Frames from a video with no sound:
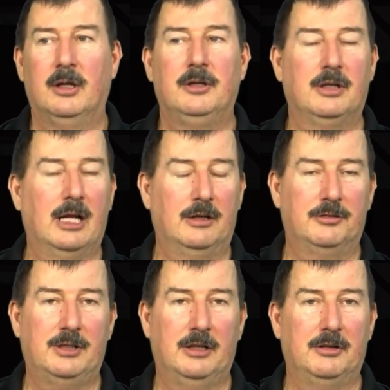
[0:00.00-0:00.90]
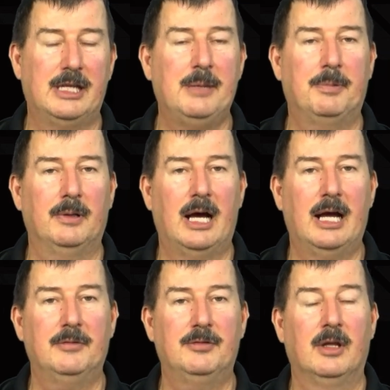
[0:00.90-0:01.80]
You got to understand your keep
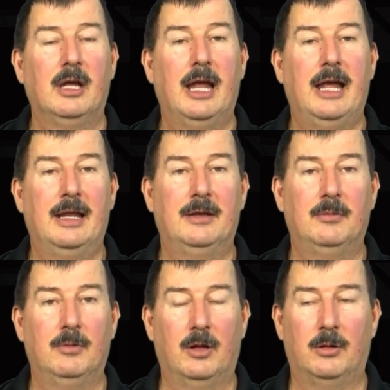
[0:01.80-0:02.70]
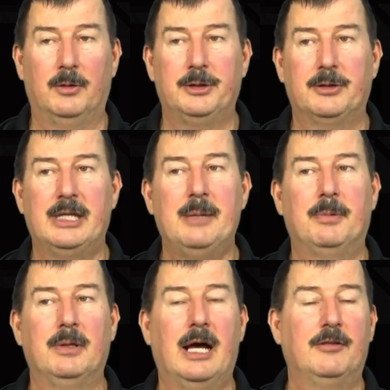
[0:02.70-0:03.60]
alives, and not only your keep
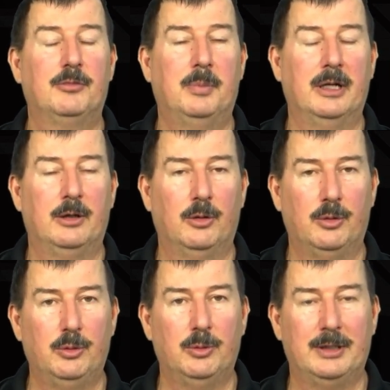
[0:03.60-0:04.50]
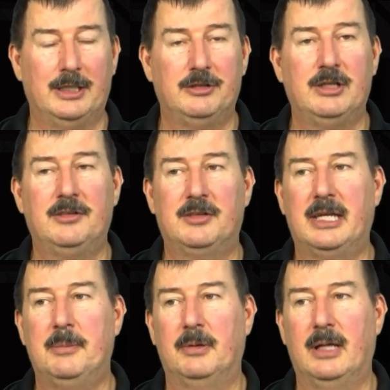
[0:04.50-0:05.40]
alives, but who initiates the
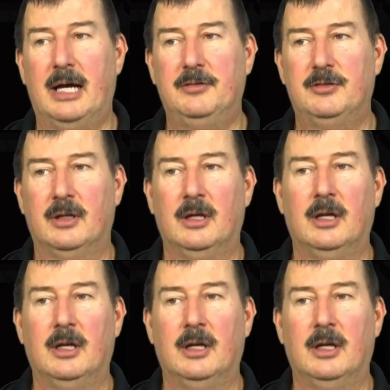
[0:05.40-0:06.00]
keep alives.